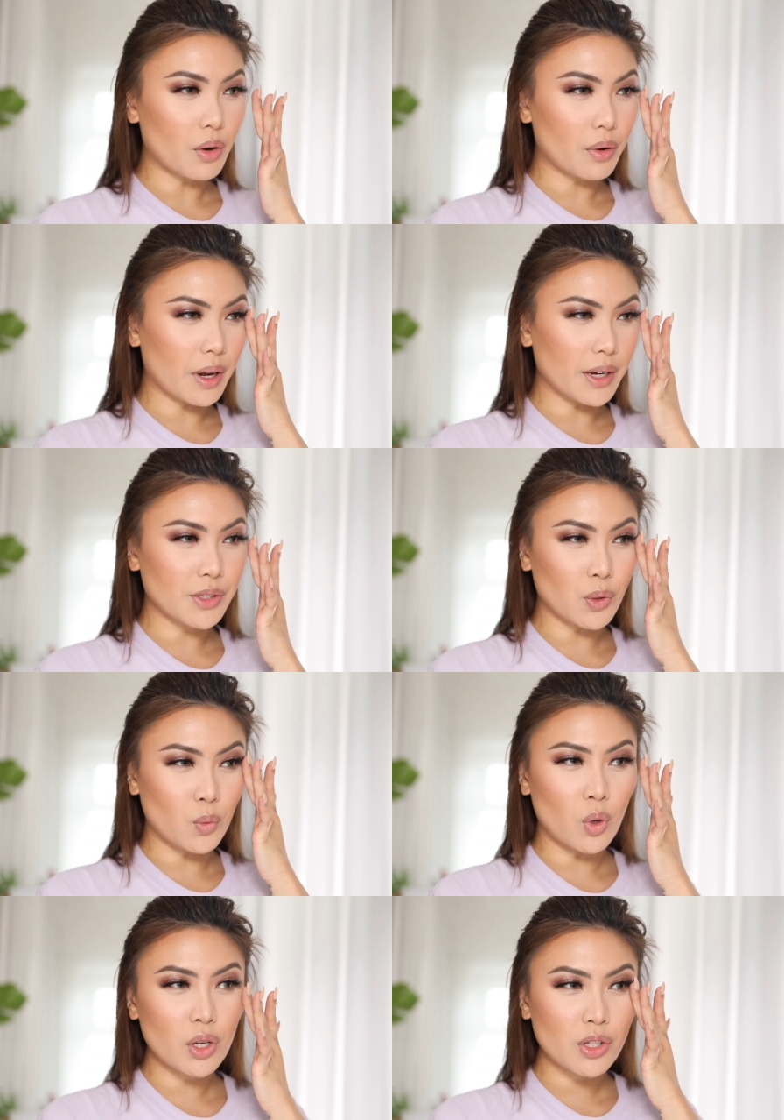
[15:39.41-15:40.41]
Okay, so
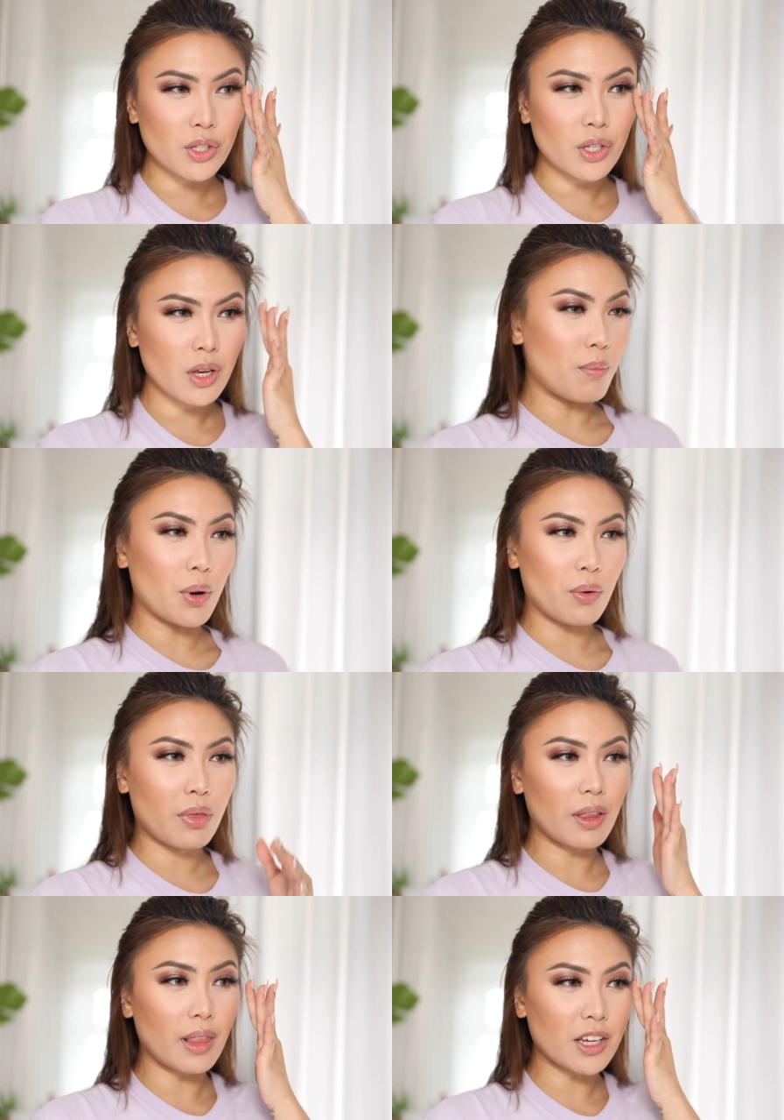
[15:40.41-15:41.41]
once
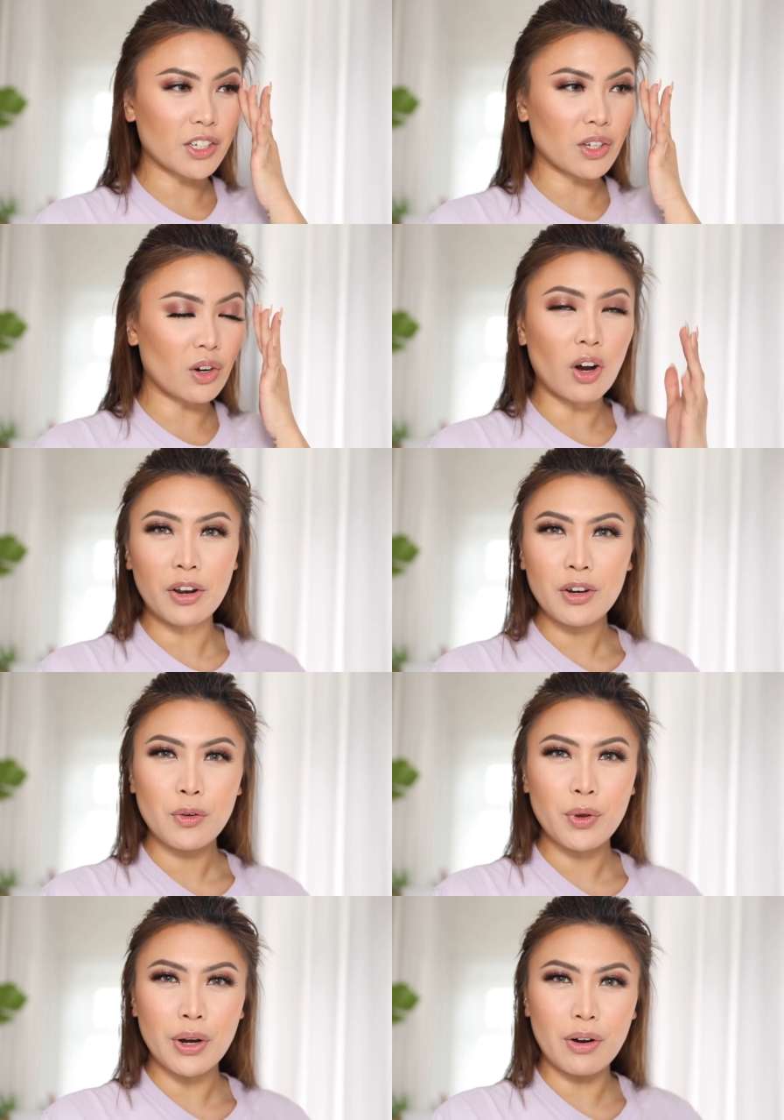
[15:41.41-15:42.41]
both lashes are on,
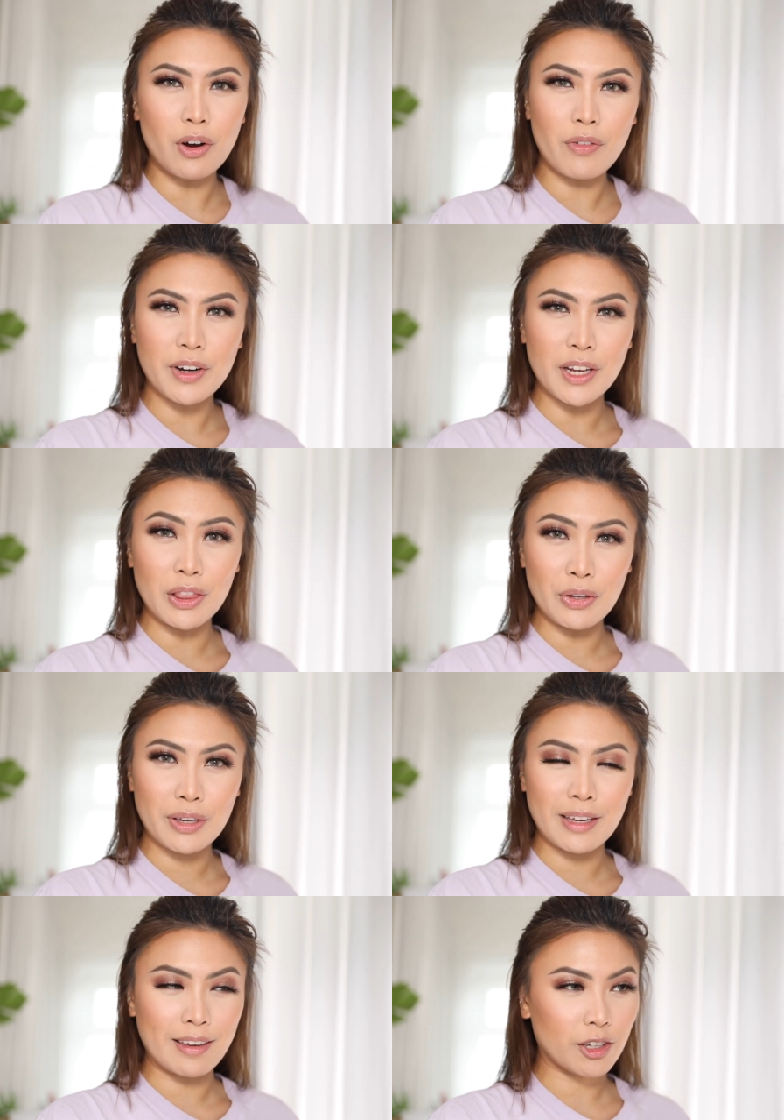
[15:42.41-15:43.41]
we are already
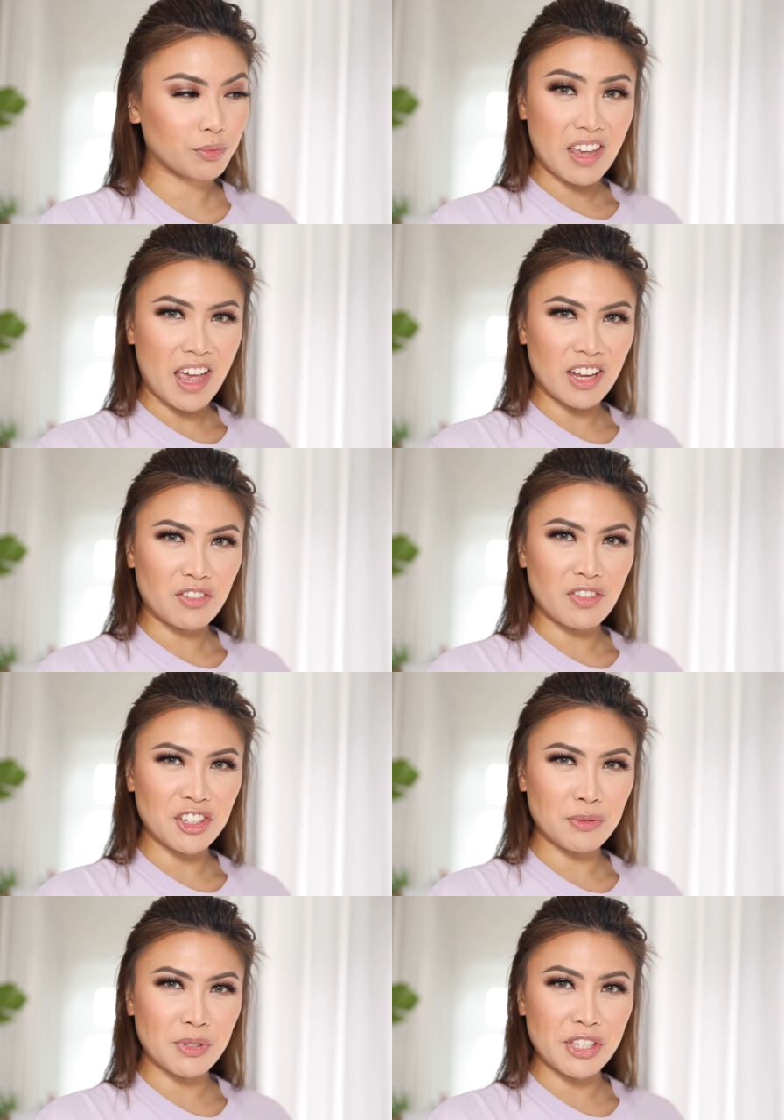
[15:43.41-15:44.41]
looking
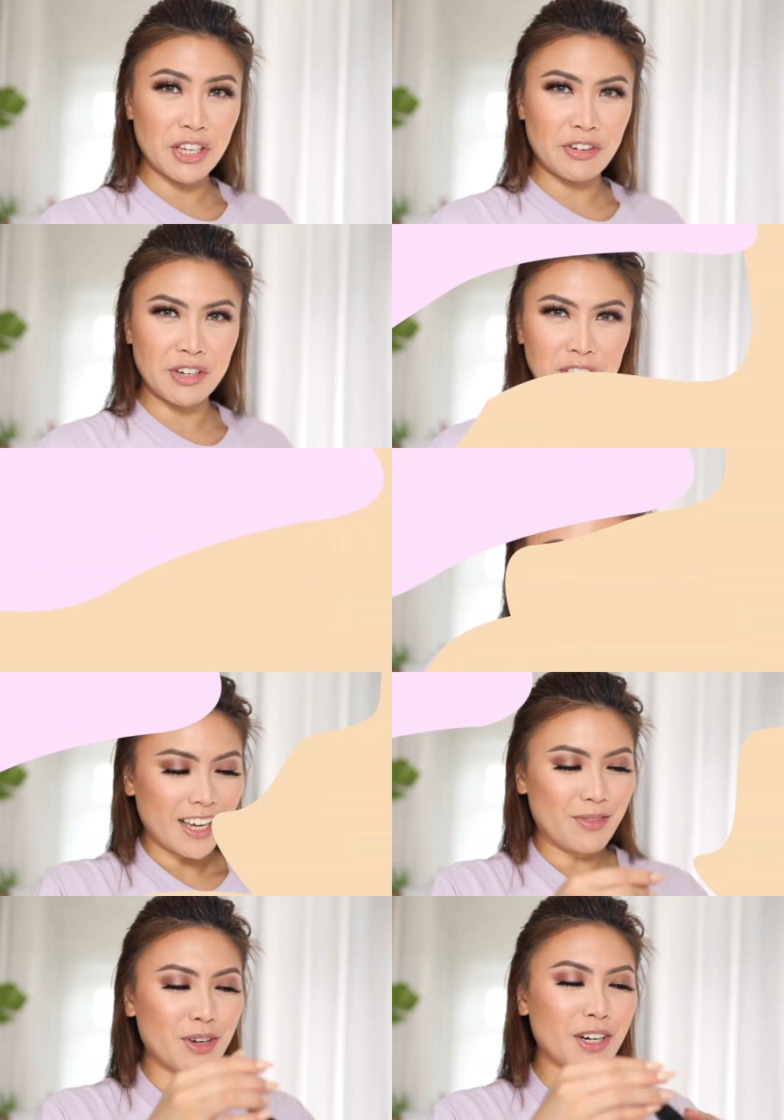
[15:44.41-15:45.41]
catfish material.
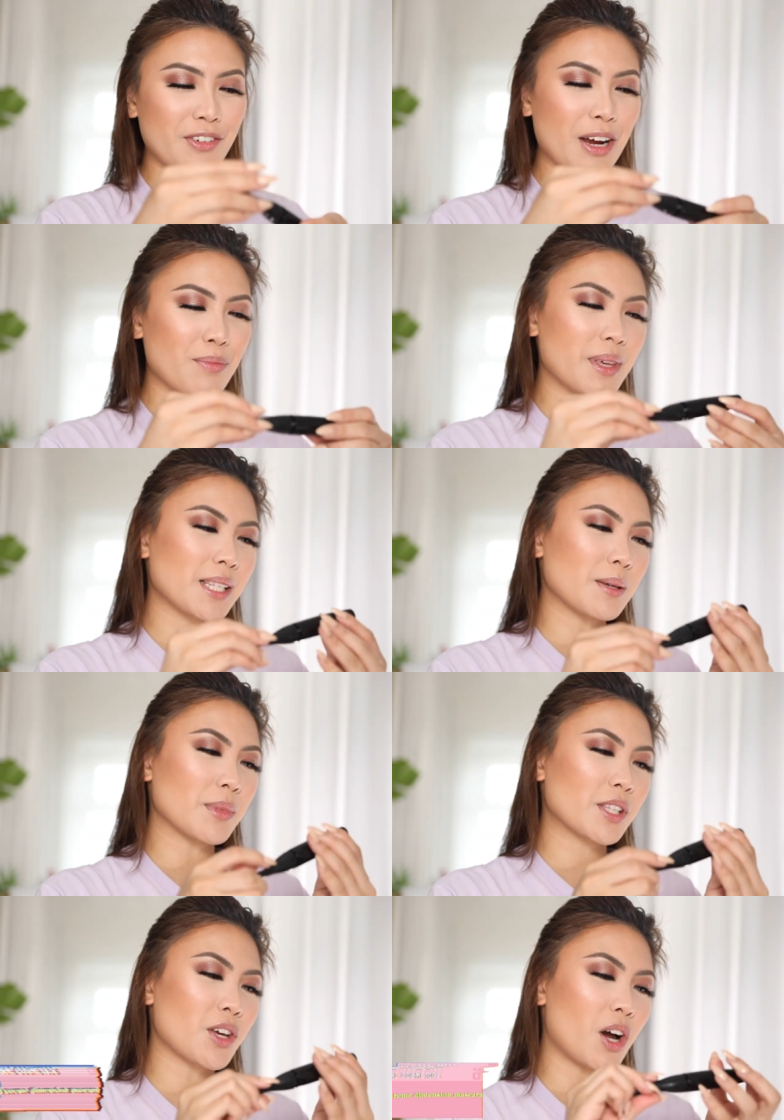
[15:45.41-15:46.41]
I'm gonna grab this
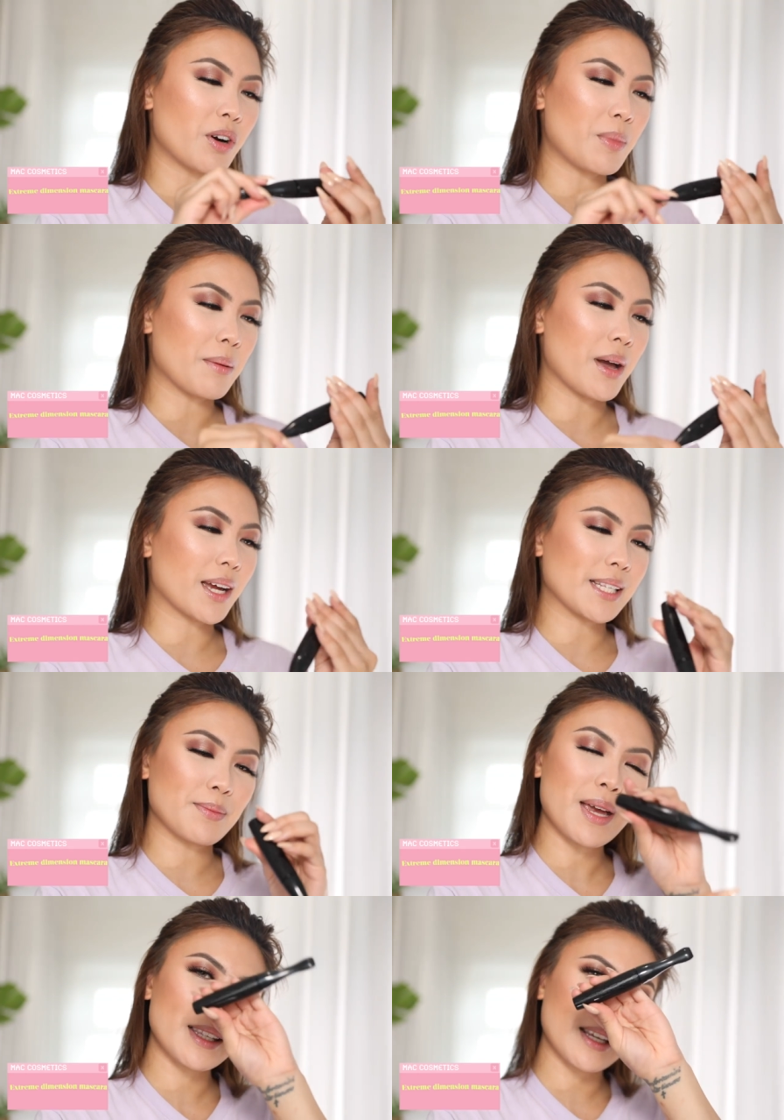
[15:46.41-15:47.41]
mascara by MAC
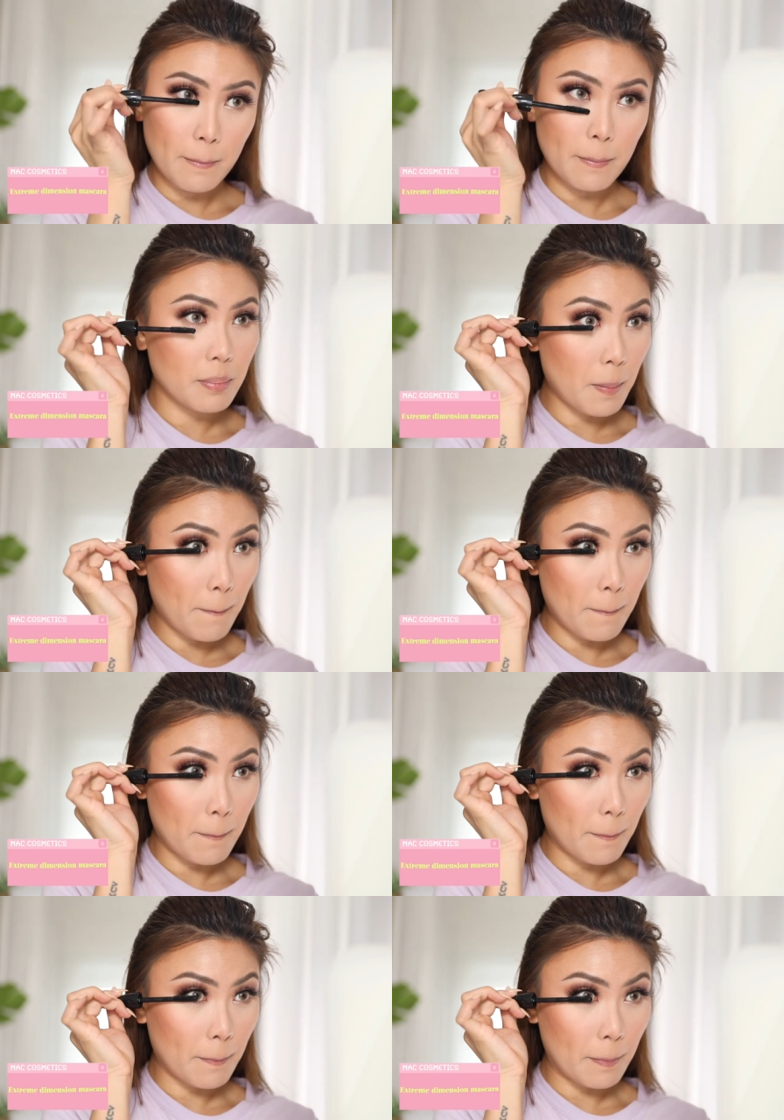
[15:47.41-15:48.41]
Cosmetics. I'm just gonna put
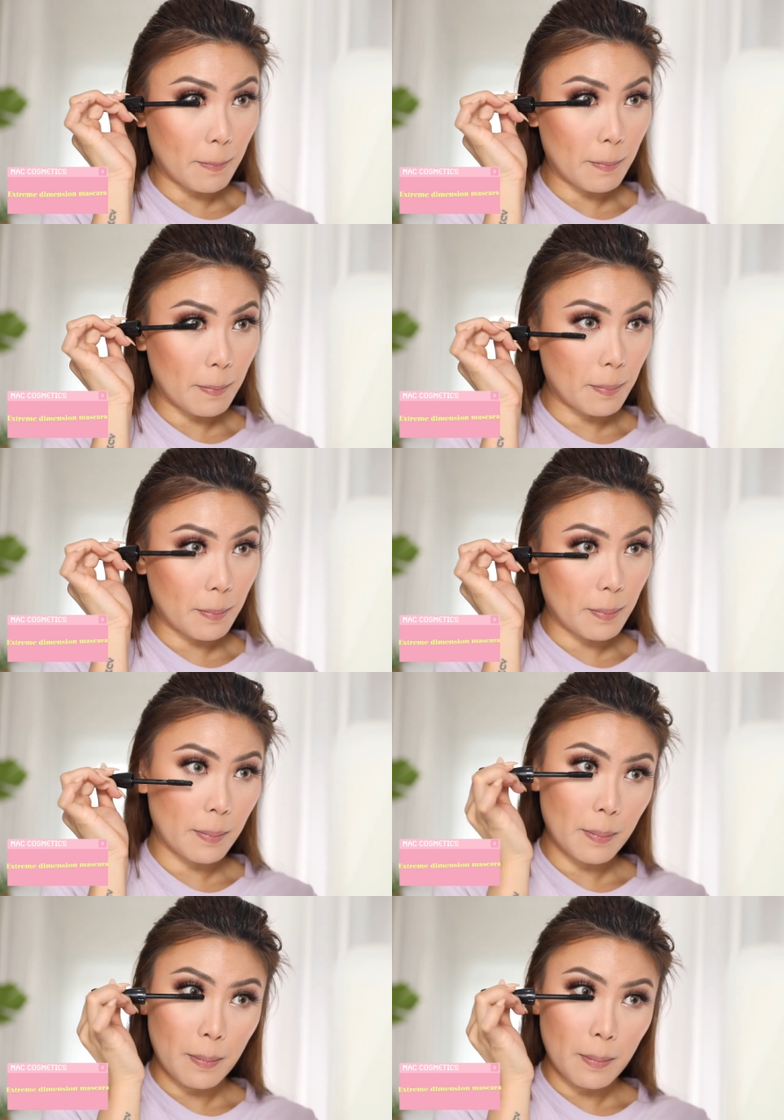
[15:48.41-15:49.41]
it on my lower lashes.